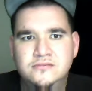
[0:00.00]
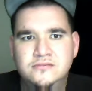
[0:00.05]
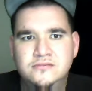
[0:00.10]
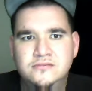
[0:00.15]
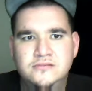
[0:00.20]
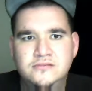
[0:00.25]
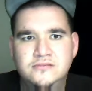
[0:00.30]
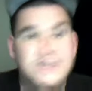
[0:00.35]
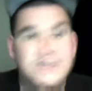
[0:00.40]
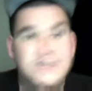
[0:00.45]

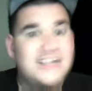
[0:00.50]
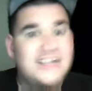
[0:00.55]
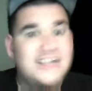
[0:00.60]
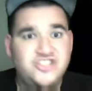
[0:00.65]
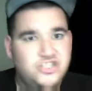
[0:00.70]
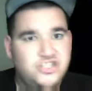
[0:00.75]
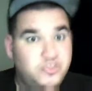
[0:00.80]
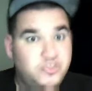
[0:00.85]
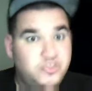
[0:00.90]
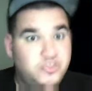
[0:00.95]
And that's
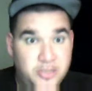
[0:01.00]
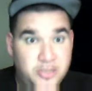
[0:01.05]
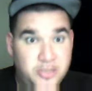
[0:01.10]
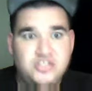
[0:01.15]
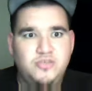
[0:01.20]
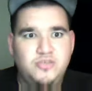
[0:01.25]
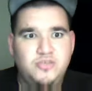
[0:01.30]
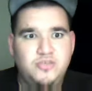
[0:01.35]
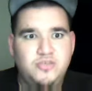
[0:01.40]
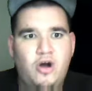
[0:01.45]
just being
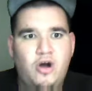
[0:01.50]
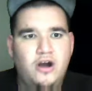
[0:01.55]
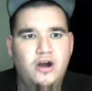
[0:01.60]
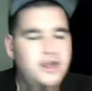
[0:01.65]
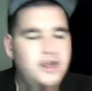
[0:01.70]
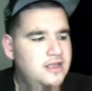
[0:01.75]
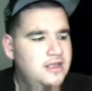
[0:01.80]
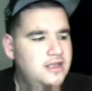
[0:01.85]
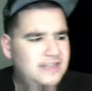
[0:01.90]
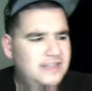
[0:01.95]
smart.
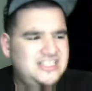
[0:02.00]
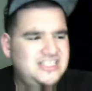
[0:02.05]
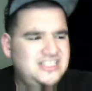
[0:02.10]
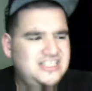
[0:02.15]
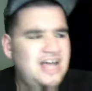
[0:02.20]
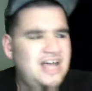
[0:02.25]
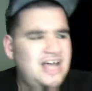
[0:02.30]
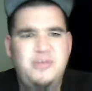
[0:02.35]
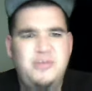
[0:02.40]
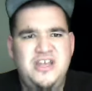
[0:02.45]
That's
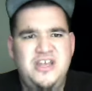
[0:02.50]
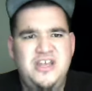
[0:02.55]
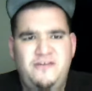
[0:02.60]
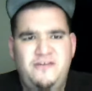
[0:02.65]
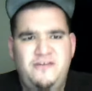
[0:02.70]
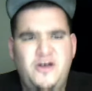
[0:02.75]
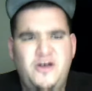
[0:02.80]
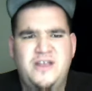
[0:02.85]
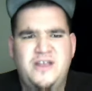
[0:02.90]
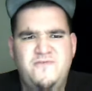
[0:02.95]
not being a
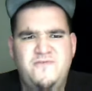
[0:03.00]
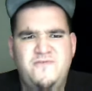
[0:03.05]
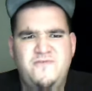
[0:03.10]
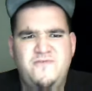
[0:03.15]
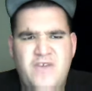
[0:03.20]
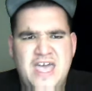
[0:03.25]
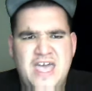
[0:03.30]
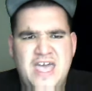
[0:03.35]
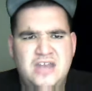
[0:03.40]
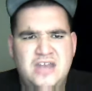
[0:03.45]
fucking
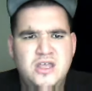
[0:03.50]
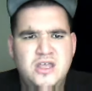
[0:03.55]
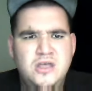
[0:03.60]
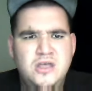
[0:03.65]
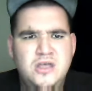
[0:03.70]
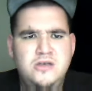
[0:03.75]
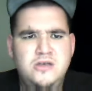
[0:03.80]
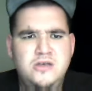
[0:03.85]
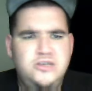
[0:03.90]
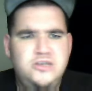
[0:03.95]
fan,
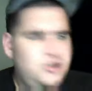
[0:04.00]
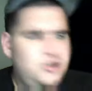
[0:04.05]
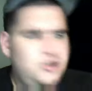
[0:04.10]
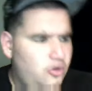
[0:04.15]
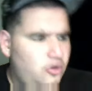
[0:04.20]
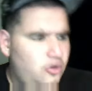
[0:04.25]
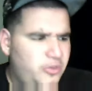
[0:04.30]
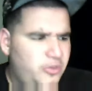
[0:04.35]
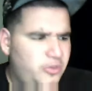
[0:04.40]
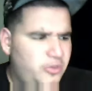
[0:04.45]
you
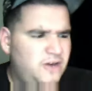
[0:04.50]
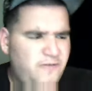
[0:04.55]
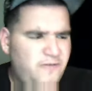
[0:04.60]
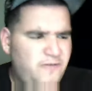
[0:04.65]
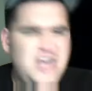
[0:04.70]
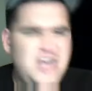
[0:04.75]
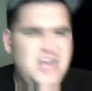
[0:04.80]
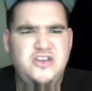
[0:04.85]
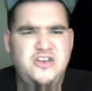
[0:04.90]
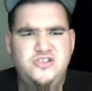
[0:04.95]
know, being a
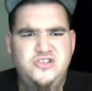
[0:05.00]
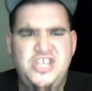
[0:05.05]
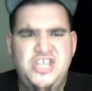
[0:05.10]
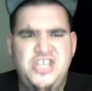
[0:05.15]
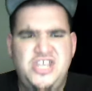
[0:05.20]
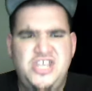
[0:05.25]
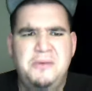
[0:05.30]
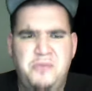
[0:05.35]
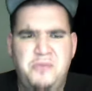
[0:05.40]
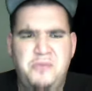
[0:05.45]
fan of your
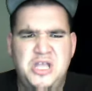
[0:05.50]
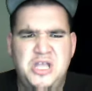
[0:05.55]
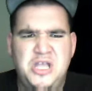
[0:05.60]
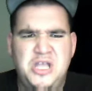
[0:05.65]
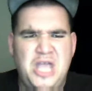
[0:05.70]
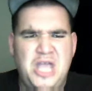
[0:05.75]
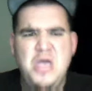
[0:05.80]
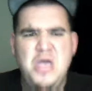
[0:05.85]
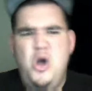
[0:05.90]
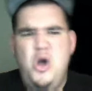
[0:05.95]
team and being
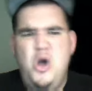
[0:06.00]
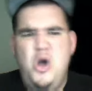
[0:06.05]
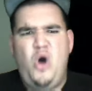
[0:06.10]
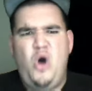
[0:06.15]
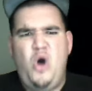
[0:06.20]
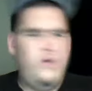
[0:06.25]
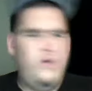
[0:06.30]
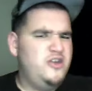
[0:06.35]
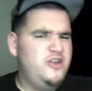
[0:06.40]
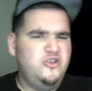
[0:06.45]
like, oh,
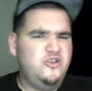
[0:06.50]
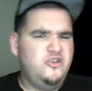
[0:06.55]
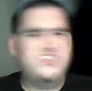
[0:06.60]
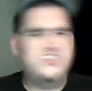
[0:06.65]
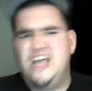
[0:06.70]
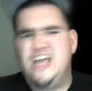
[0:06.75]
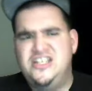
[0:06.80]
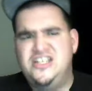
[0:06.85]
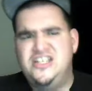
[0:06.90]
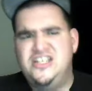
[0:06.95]
well, you know, this
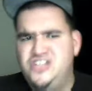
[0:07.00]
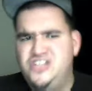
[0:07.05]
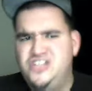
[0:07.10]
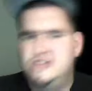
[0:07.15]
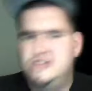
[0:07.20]
guy sucks or